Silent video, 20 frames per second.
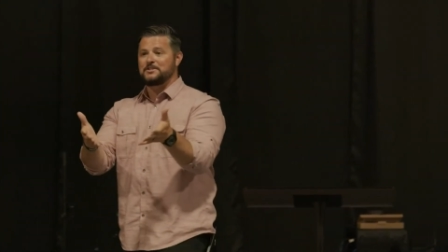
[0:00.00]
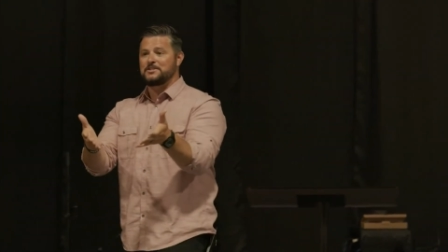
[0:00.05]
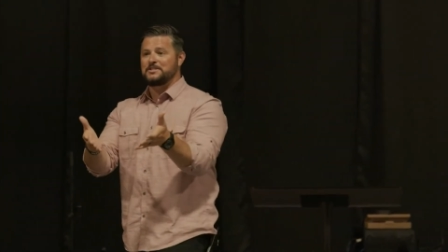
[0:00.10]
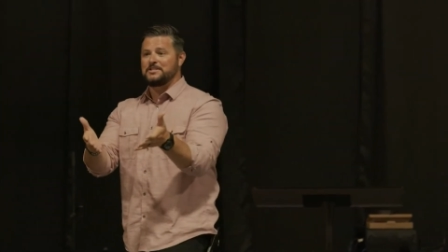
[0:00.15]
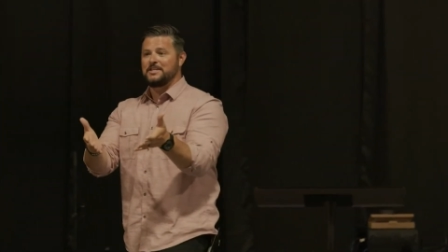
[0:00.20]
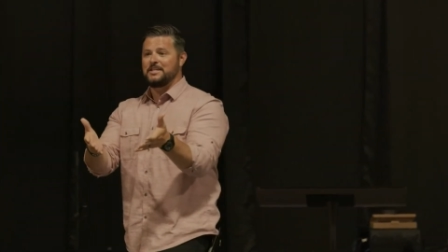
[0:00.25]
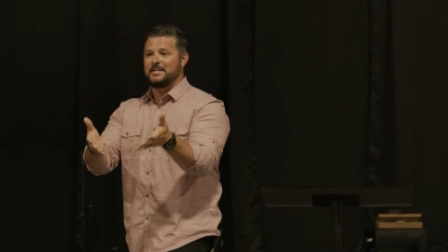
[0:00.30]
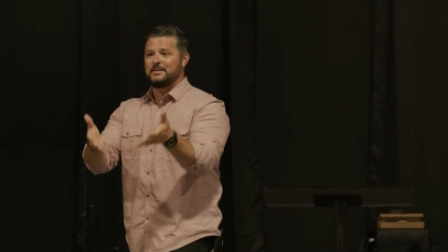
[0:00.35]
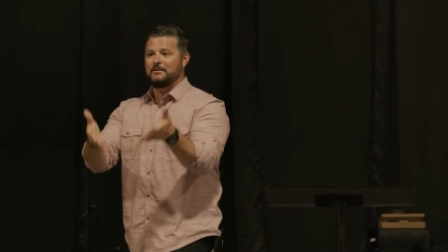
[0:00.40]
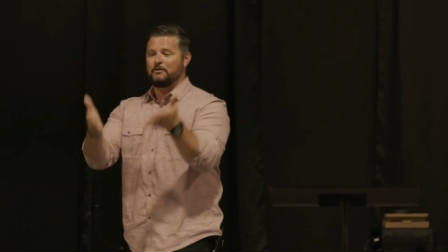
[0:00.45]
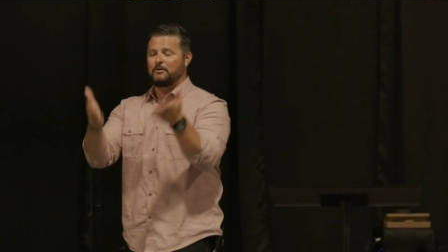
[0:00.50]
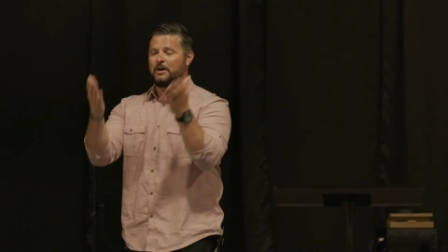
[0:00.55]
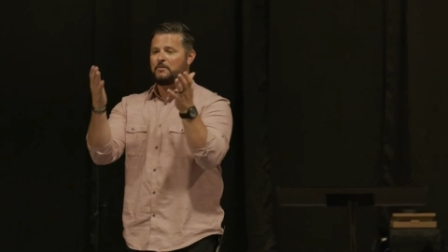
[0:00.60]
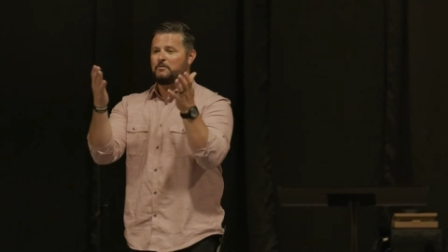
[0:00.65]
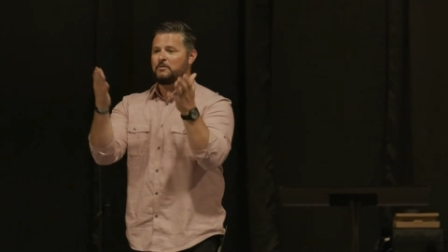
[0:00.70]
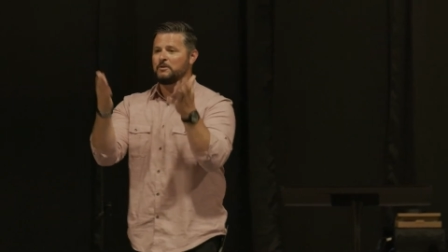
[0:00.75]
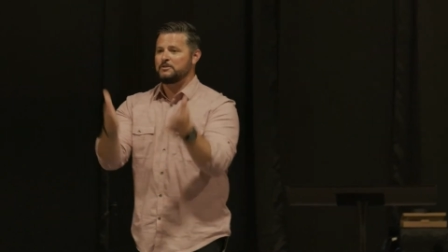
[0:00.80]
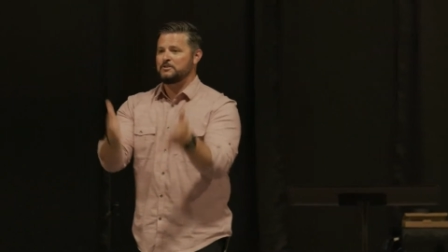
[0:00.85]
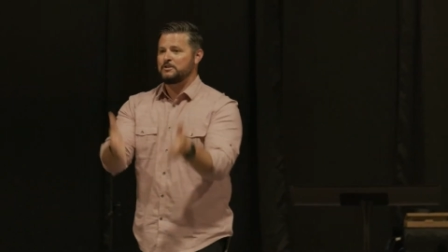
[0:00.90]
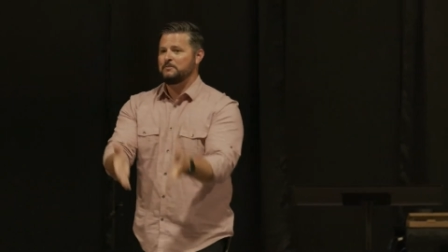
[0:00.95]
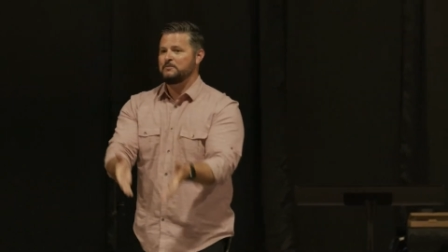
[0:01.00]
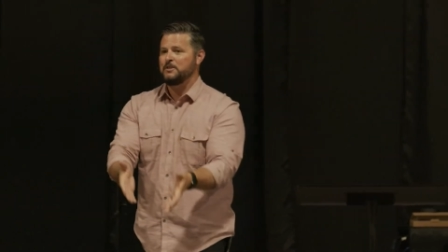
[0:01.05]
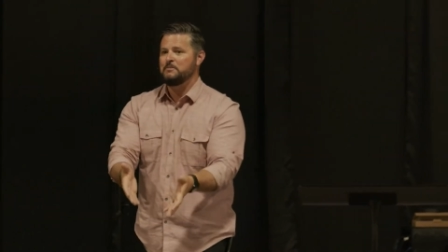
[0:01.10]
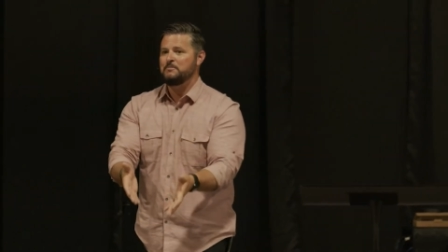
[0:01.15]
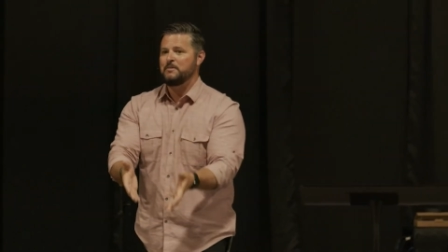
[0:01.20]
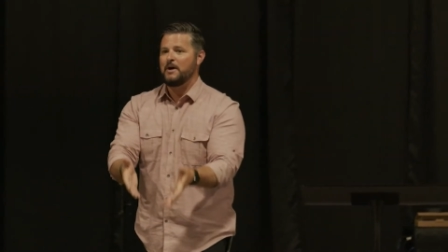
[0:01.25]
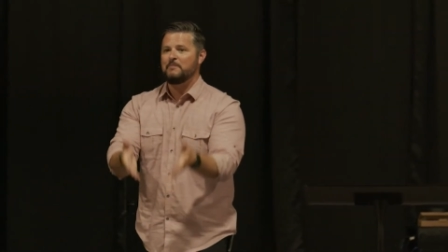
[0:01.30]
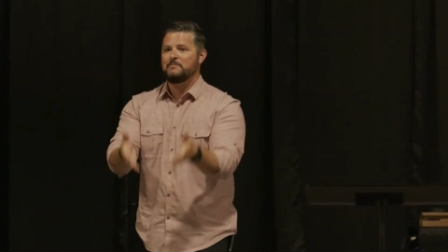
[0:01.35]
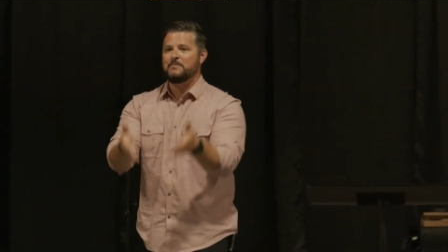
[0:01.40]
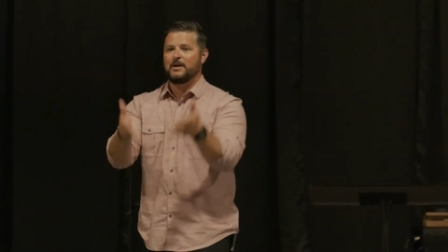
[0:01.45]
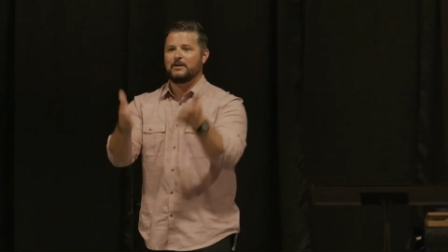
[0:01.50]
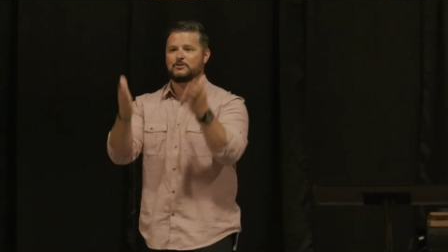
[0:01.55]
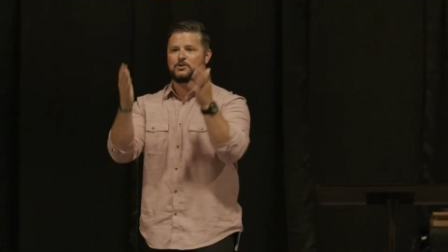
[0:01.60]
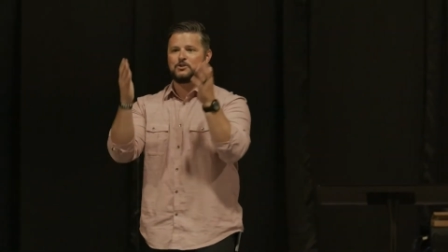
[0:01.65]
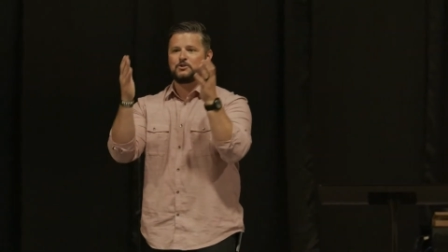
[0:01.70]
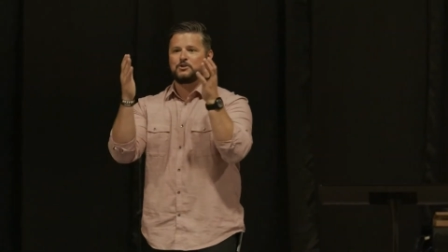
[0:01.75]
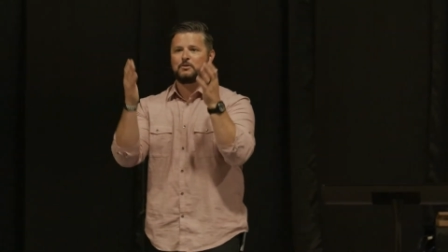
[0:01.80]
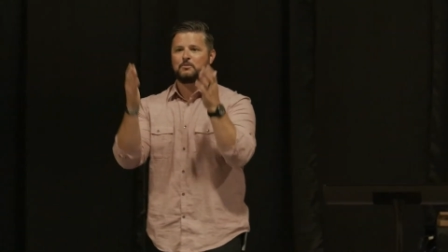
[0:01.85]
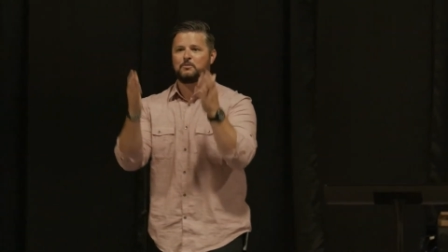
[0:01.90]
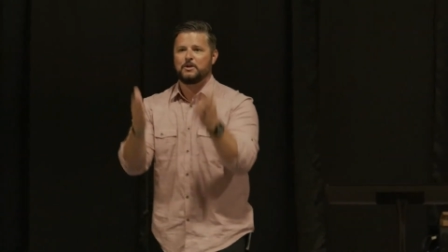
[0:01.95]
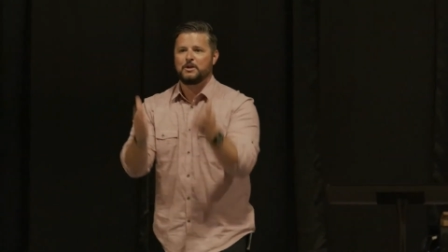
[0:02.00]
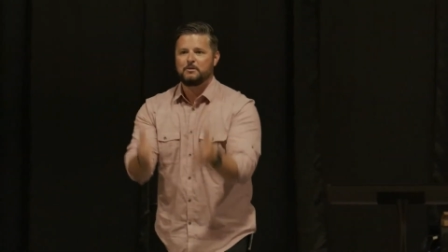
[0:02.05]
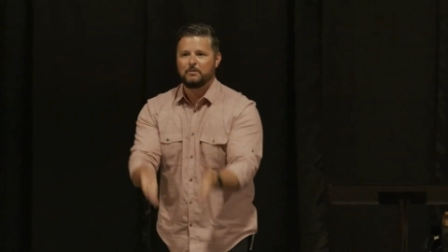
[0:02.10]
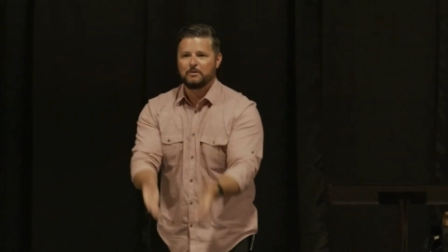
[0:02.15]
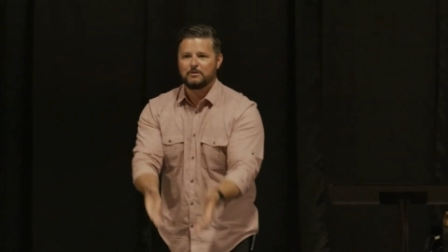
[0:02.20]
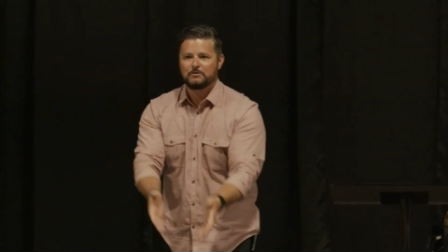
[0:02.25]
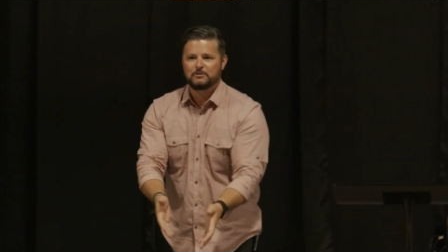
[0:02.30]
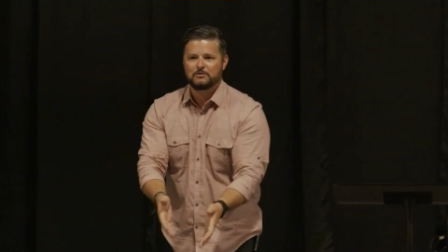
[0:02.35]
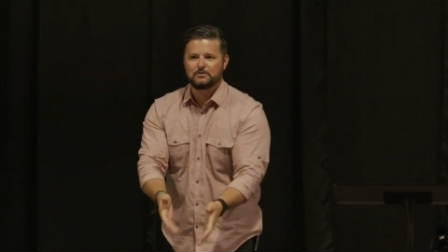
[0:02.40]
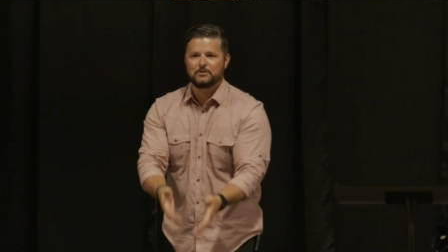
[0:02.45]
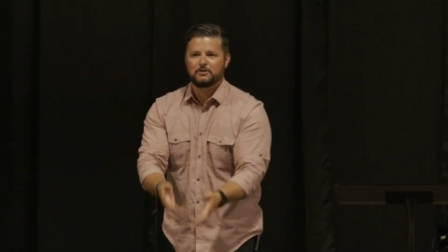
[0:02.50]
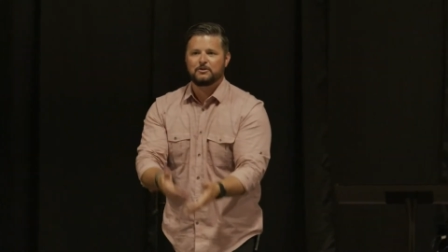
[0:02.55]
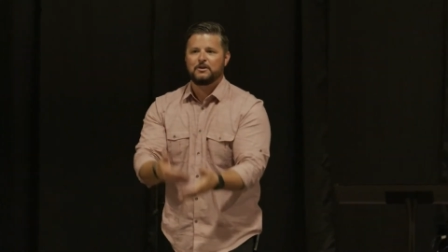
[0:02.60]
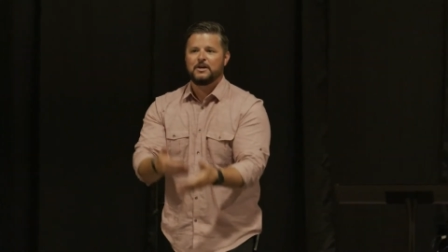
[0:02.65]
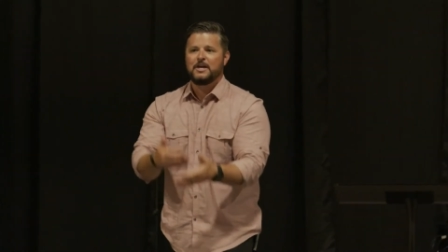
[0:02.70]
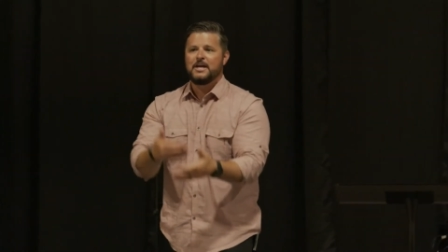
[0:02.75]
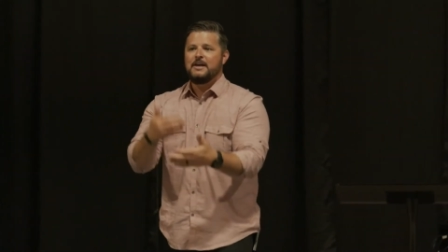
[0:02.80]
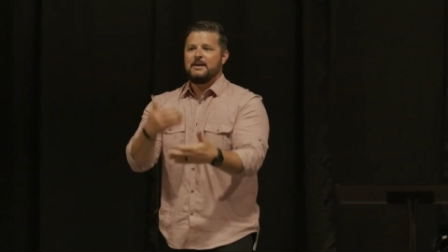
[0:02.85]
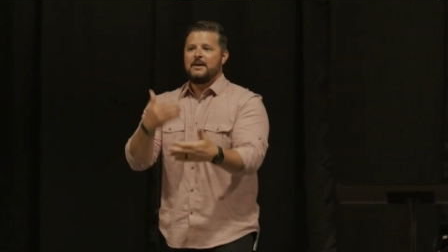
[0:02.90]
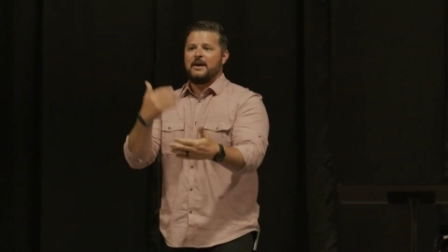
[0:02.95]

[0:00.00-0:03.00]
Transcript: this city. Okay, well, there's something about Mount Juliet. What do you want us to do?